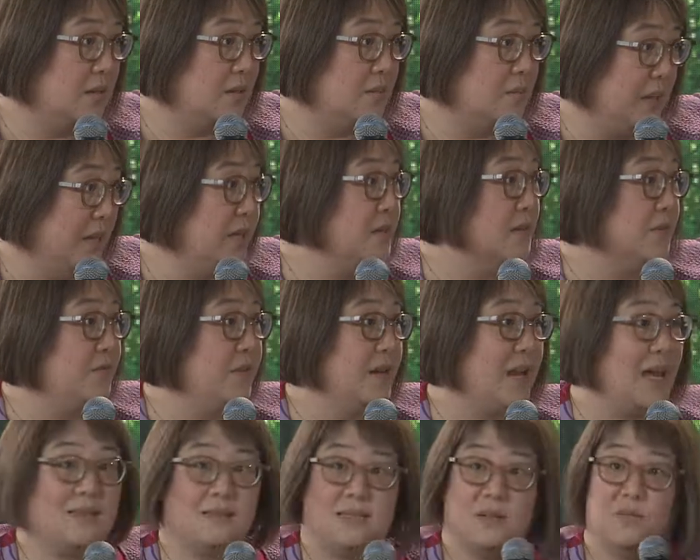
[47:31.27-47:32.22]
blended
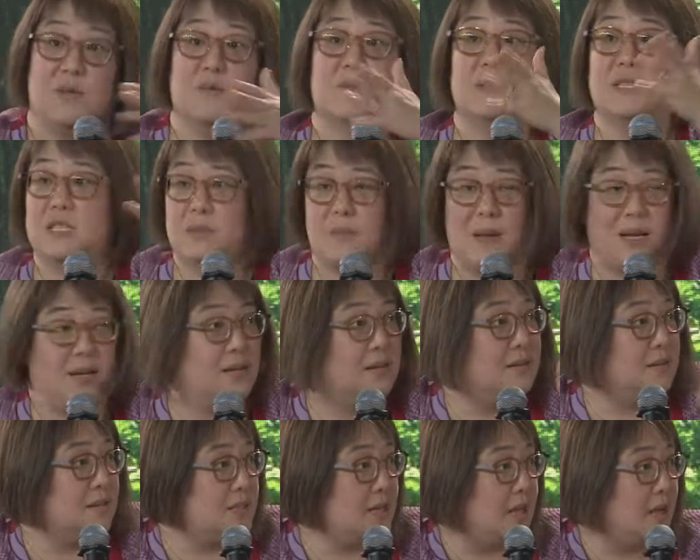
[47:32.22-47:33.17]
finance that we've been spending the
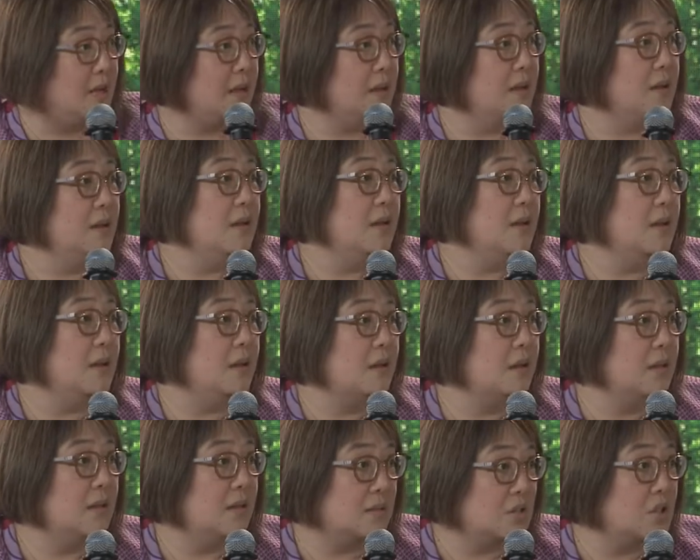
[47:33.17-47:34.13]
day
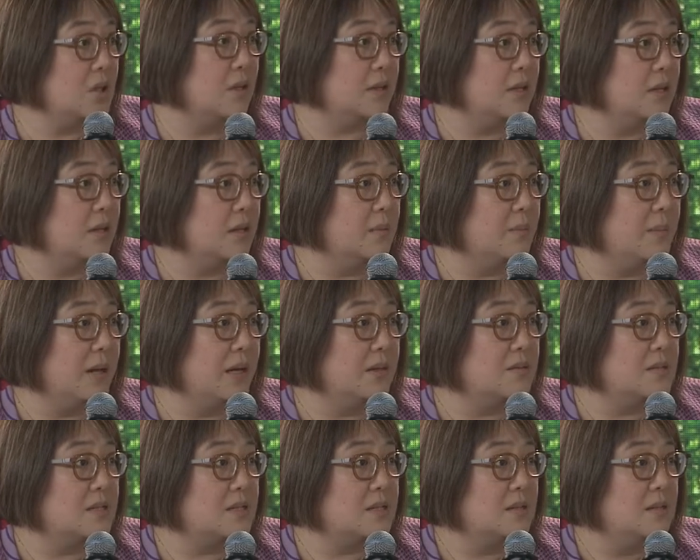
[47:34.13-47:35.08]
talking
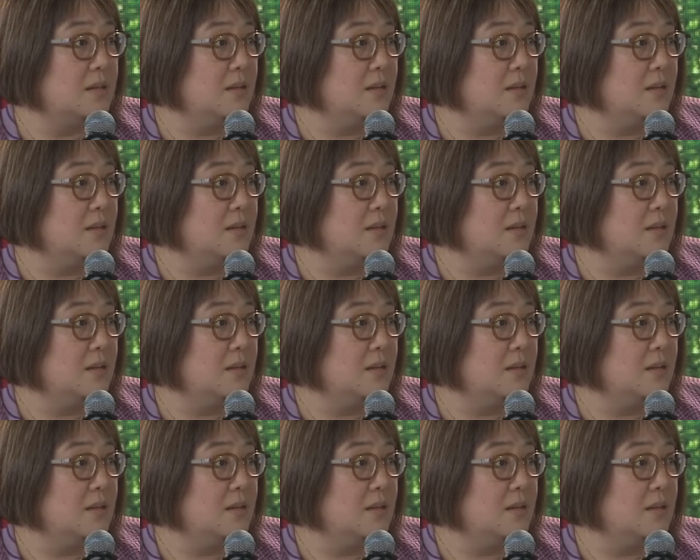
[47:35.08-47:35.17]
about.